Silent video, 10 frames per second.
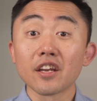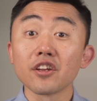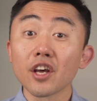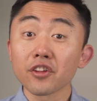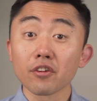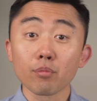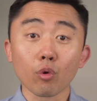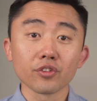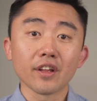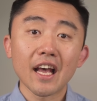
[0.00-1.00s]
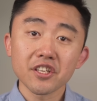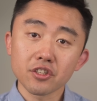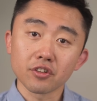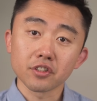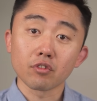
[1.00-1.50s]
And another important
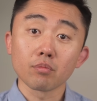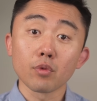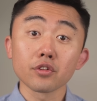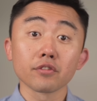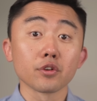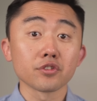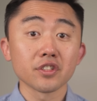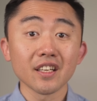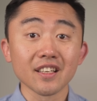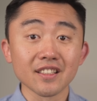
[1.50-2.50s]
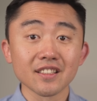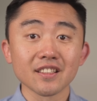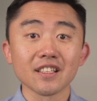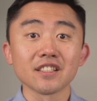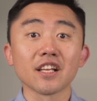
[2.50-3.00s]
asterisk for both of those studies
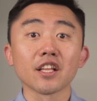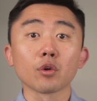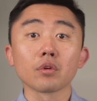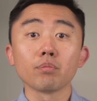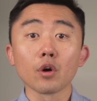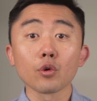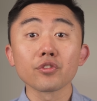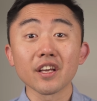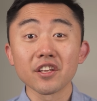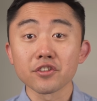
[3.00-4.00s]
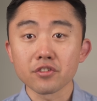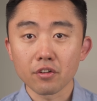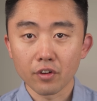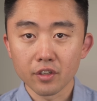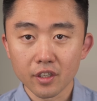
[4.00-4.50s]
is that they were both industry
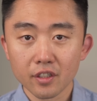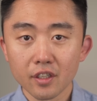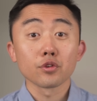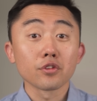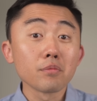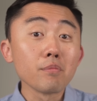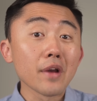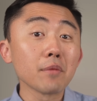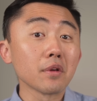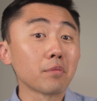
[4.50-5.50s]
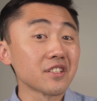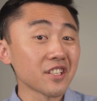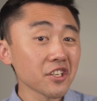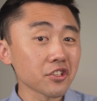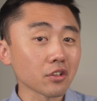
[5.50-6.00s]
funded, so there may be
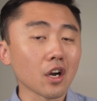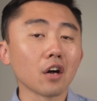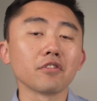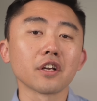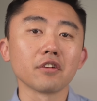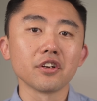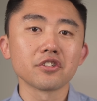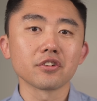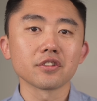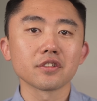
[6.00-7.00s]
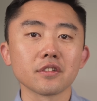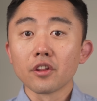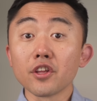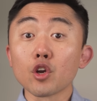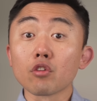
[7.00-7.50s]
potential conflict of interest.
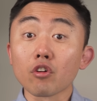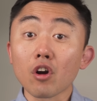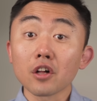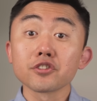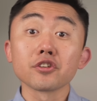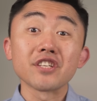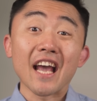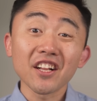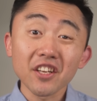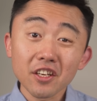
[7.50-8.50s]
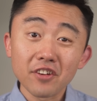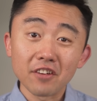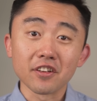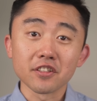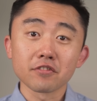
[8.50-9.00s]
The overall totality of
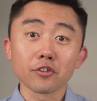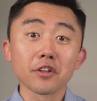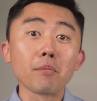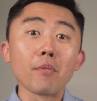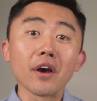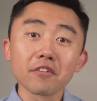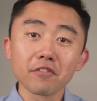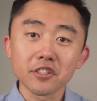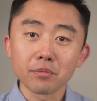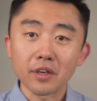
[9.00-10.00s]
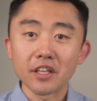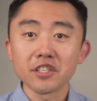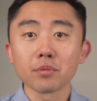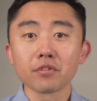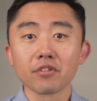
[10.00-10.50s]
evidence for the benefits of
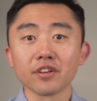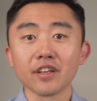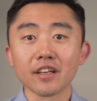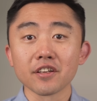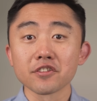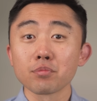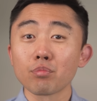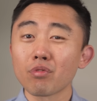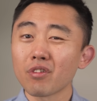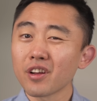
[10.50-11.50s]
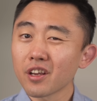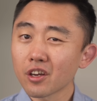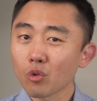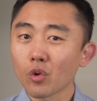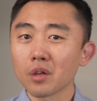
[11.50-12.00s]
magnesium threonate is pretty
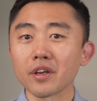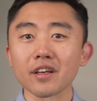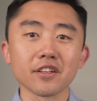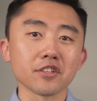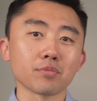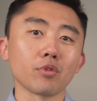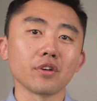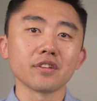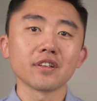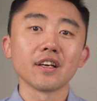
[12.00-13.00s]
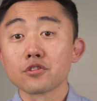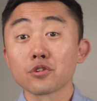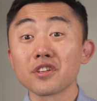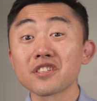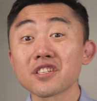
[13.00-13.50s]
underwhelming at this point,
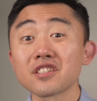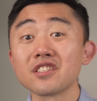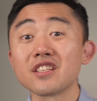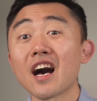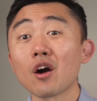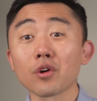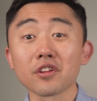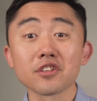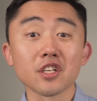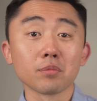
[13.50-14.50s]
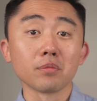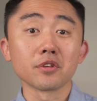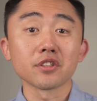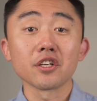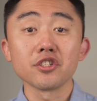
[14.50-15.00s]
so this is not one of the
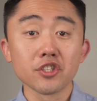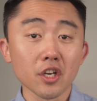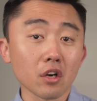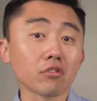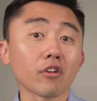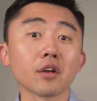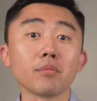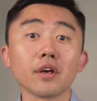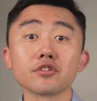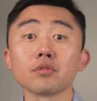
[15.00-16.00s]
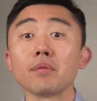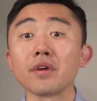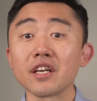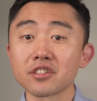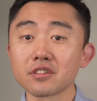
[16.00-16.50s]
supplements I generally recommend to my
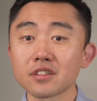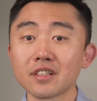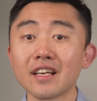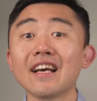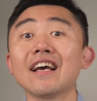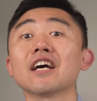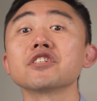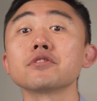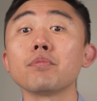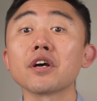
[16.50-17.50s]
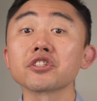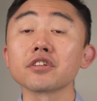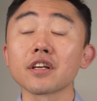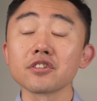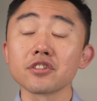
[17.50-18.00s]
patients,
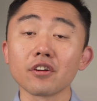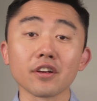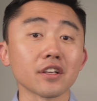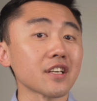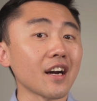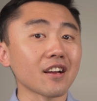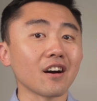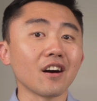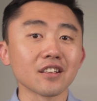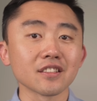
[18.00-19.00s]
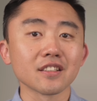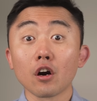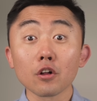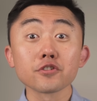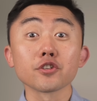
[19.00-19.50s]
especially considering its high cost.
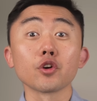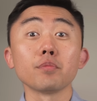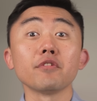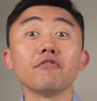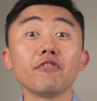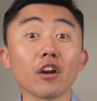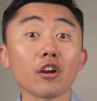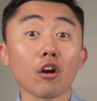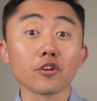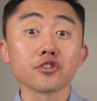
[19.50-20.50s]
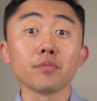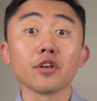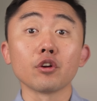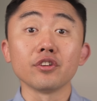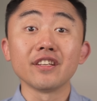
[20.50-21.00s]
Also, it'd be very hard to meet
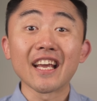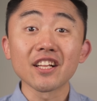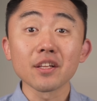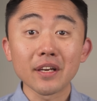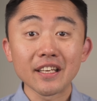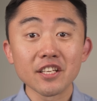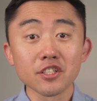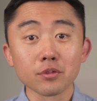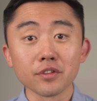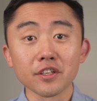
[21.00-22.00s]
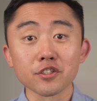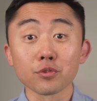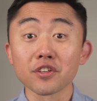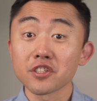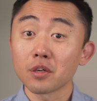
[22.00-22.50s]
your daily magnesium needs
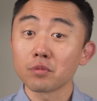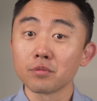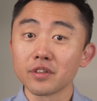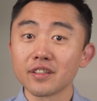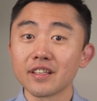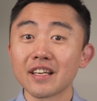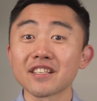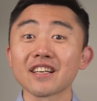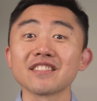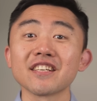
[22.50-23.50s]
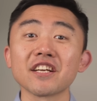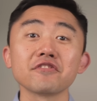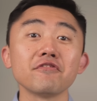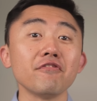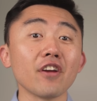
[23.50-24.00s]
with a supplement, as it
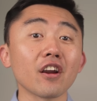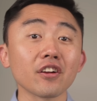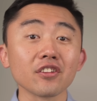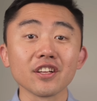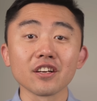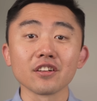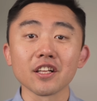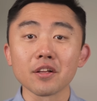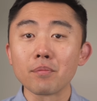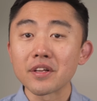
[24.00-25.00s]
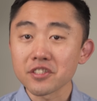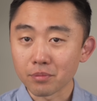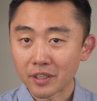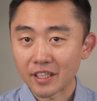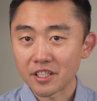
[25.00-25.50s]
contains very little elemental
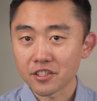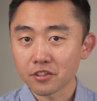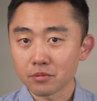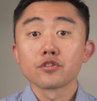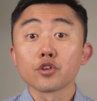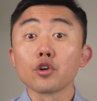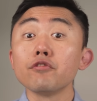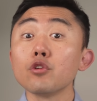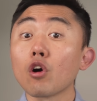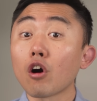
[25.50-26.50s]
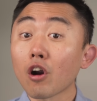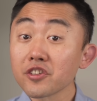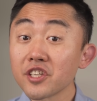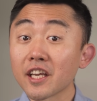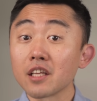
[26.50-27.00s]
magnesium. So if you are
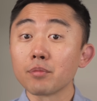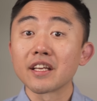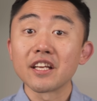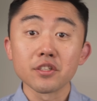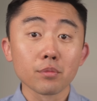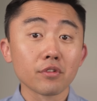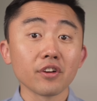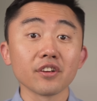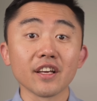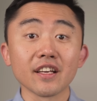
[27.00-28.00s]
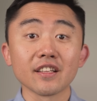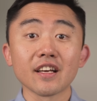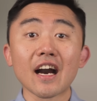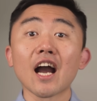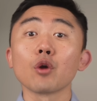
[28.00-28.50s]
taking magnesium threonate,
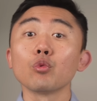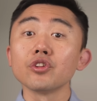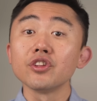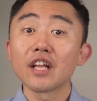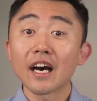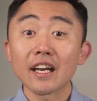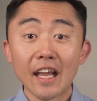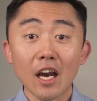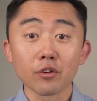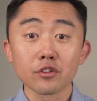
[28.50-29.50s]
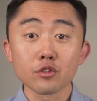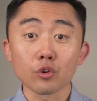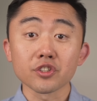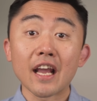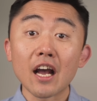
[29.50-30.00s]
I would not count it
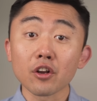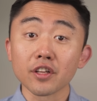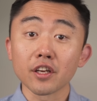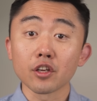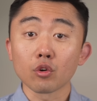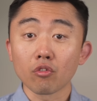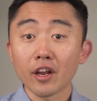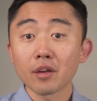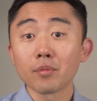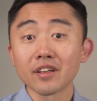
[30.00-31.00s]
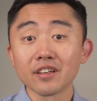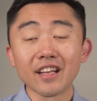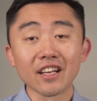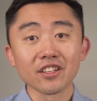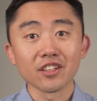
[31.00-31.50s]
towards calculating your recommended
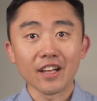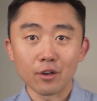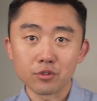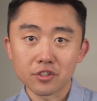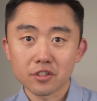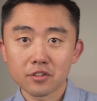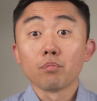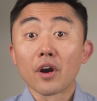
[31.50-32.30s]
daily allowance.